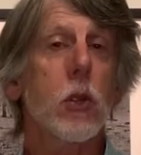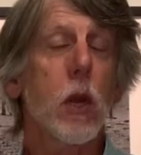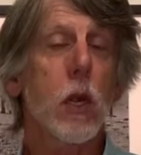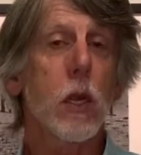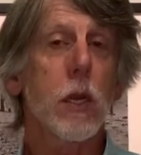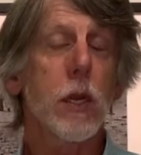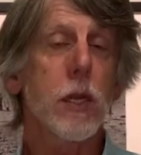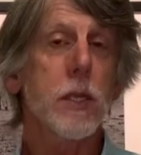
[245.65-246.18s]

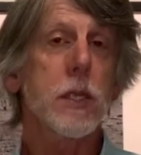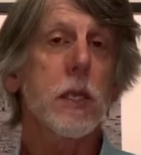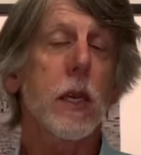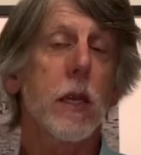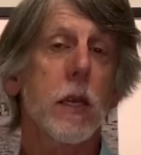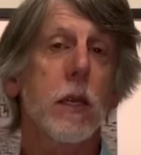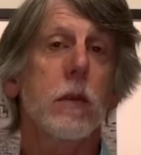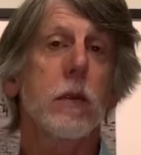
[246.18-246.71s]
artist
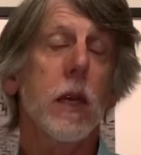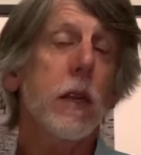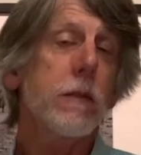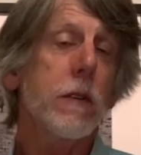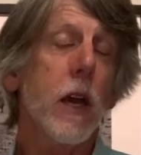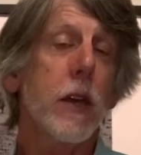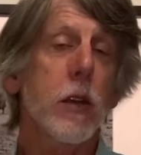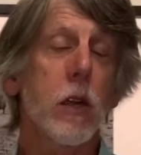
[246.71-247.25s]
and a
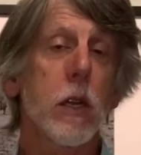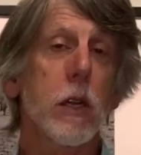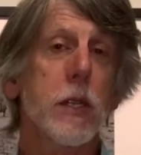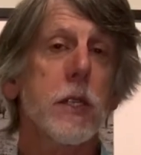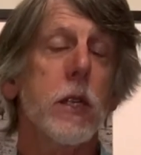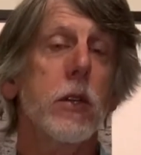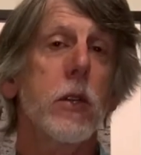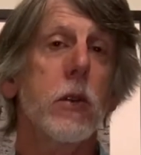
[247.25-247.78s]
fine
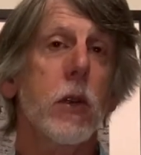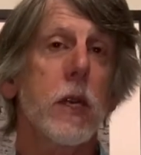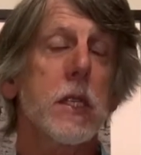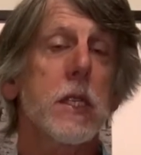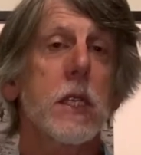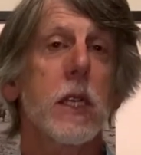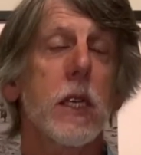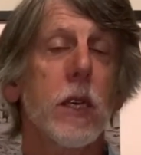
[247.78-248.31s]
artist in New York
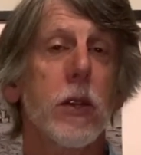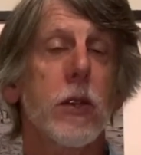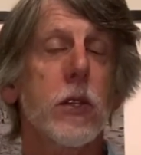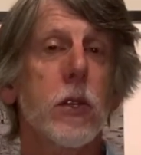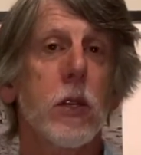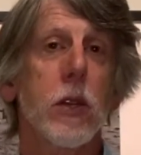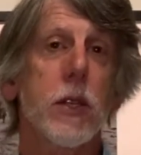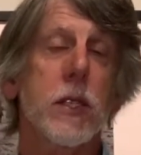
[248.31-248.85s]
City at the
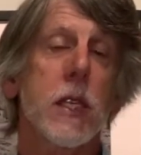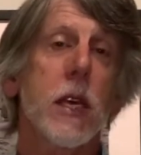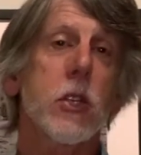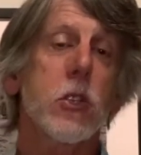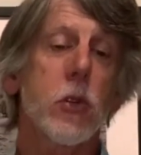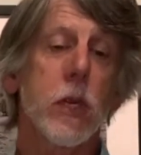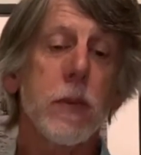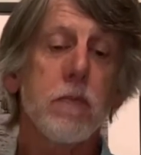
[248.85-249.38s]
turn of the
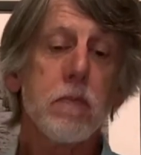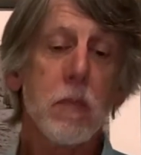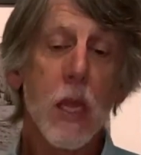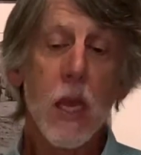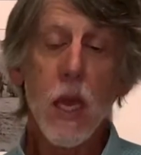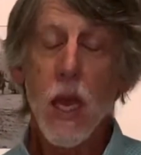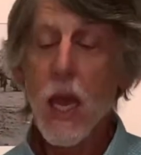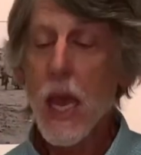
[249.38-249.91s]
century.
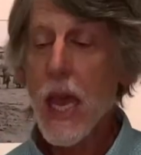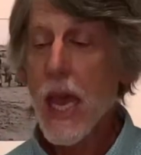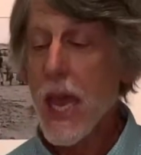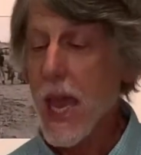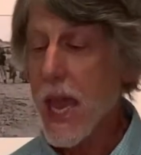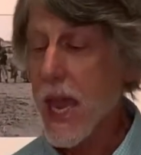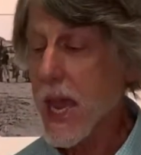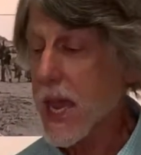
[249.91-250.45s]

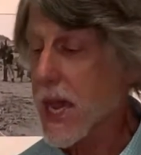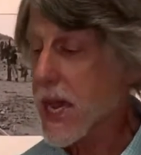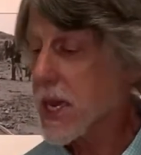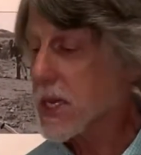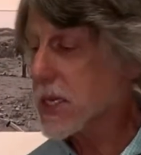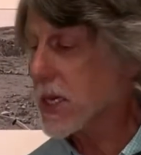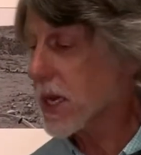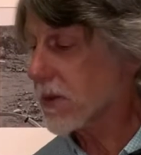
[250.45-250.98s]

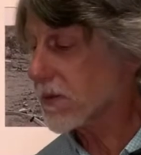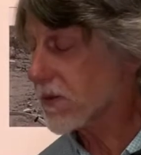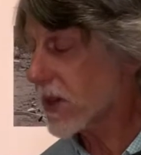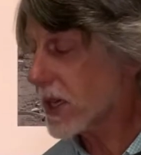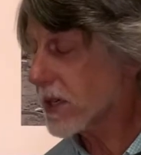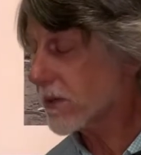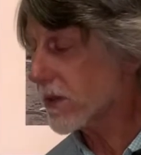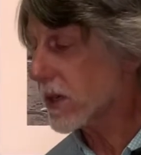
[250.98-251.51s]
And a
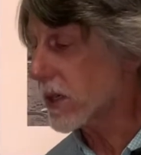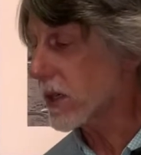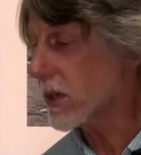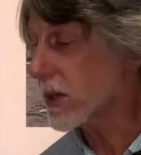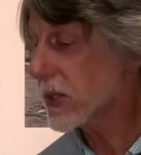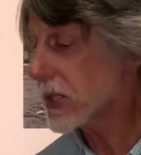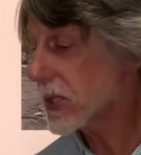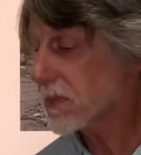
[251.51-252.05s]
friend of
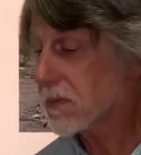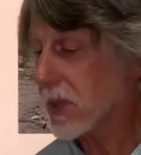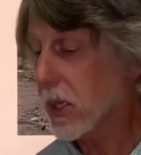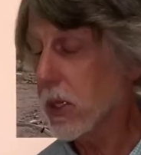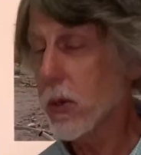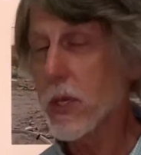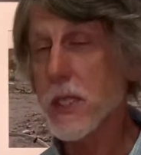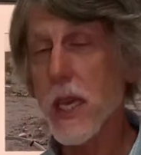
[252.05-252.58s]
hers, Louis